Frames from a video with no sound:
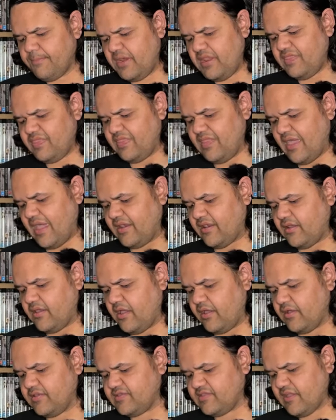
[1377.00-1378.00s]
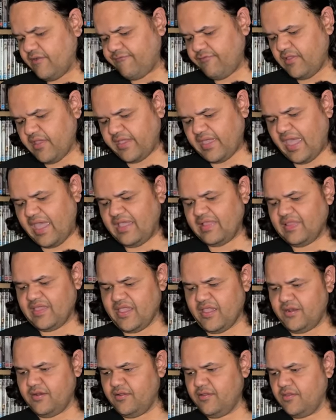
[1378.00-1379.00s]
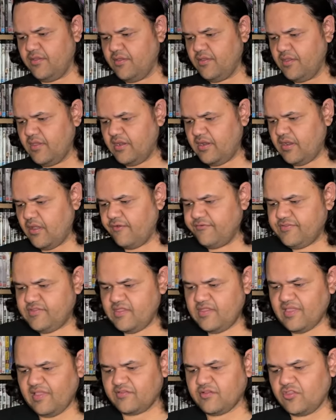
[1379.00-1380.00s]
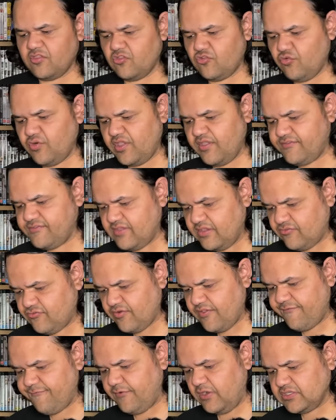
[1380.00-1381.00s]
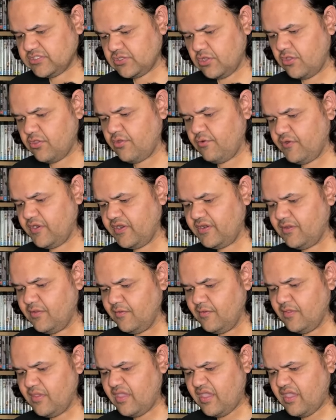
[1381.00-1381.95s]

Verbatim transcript: But in that, I got stuff like Alien. Now obviously that's got the twentieth century fox logo on it,